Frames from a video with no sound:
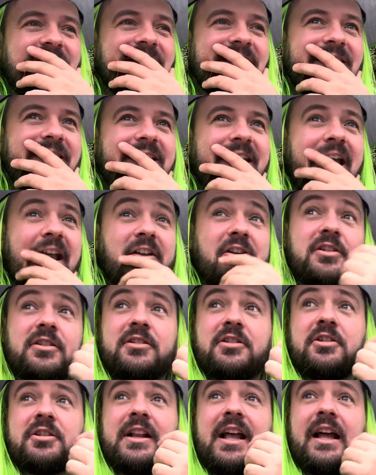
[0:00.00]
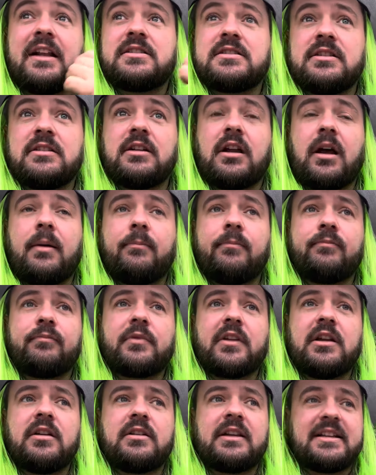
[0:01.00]
Yeah, good lads, and
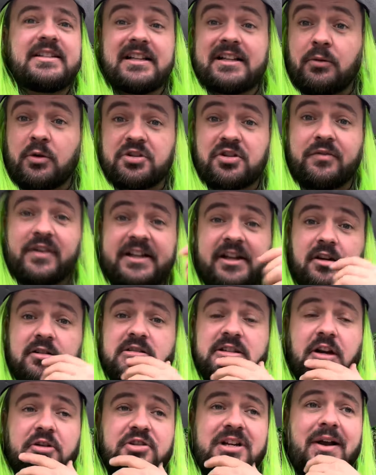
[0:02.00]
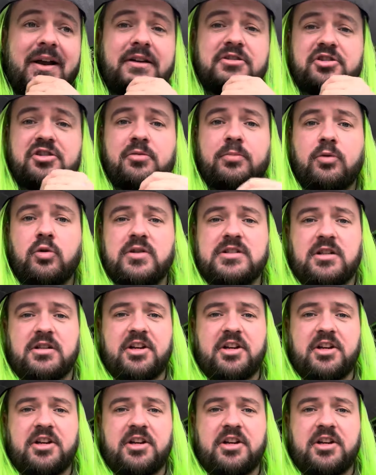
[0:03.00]
they said they watch your videos, so shout out to you boys.